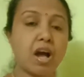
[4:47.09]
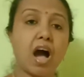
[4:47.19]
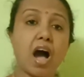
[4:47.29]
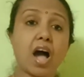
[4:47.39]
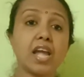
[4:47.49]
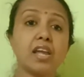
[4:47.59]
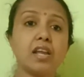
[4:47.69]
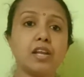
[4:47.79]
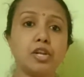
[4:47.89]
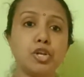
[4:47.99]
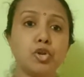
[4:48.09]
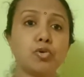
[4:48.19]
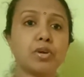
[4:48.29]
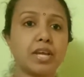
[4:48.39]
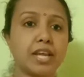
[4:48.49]
I
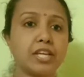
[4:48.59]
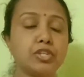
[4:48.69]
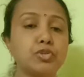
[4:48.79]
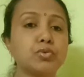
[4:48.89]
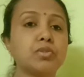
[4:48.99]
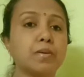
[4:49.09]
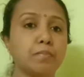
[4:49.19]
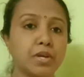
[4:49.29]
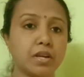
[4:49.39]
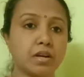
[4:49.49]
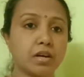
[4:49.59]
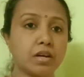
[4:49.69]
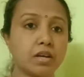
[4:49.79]
look into the mirror